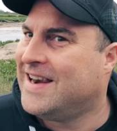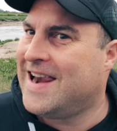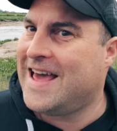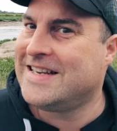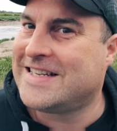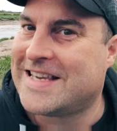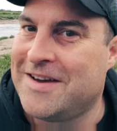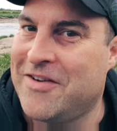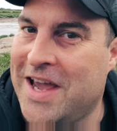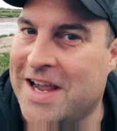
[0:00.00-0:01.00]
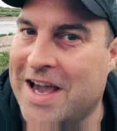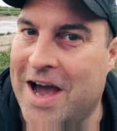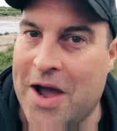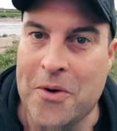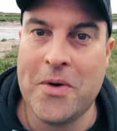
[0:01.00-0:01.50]
let's give it a
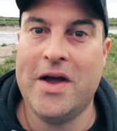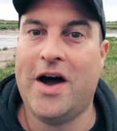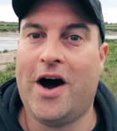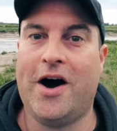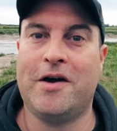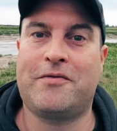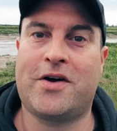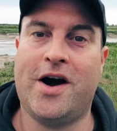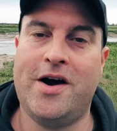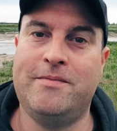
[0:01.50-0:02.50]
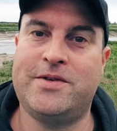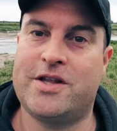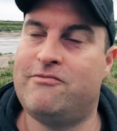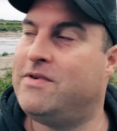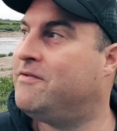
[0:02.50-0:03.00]
go. I've come
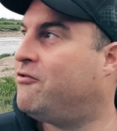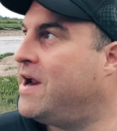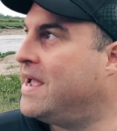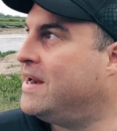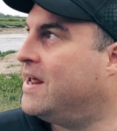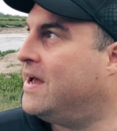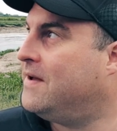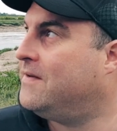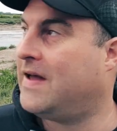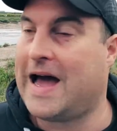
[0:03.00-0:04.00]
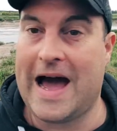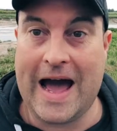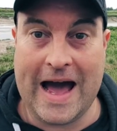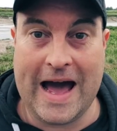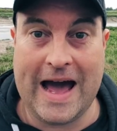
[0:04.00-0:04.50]
to the River Adur.
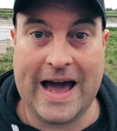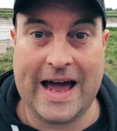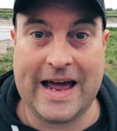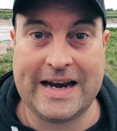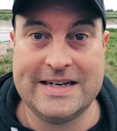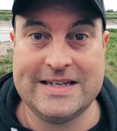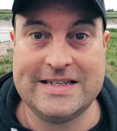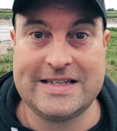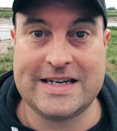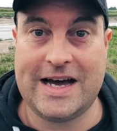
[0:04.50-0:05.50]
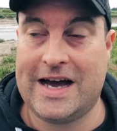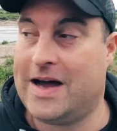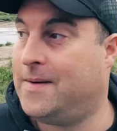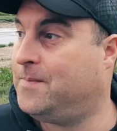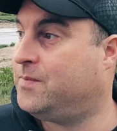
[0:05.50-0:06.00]
And
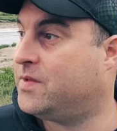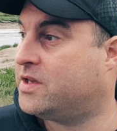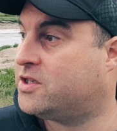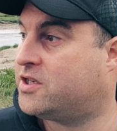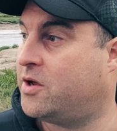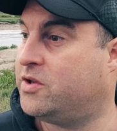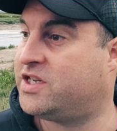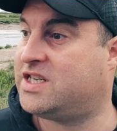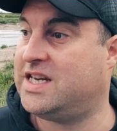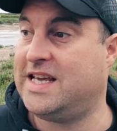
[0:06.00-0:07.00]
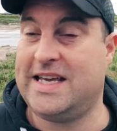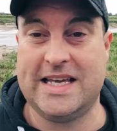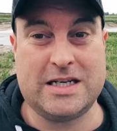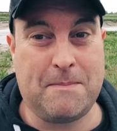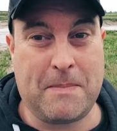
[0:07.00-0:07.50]
so the sea
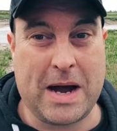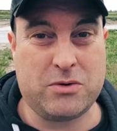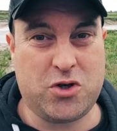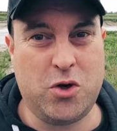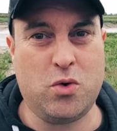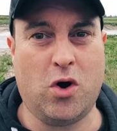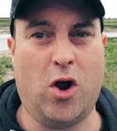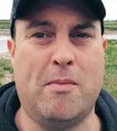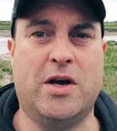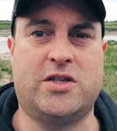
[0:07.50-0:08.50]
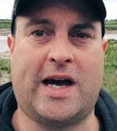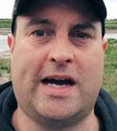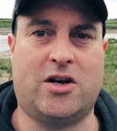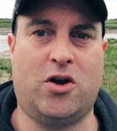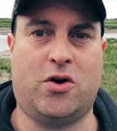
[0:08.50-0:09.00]
is about 2 kilometers. I
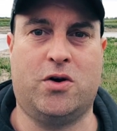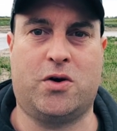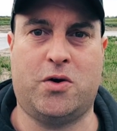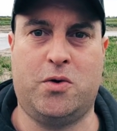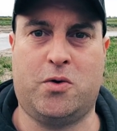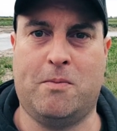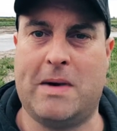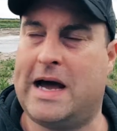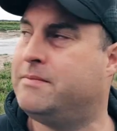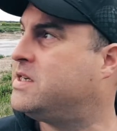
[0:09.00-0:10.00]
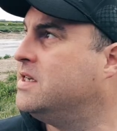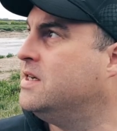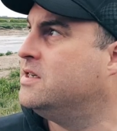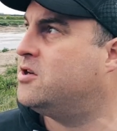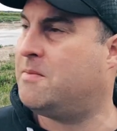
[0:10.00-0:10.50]
had a look on Google Maps,
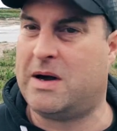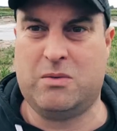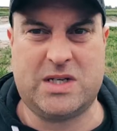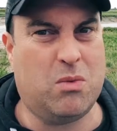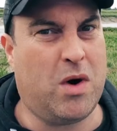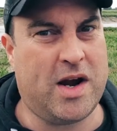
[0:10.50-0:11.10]
so about, was it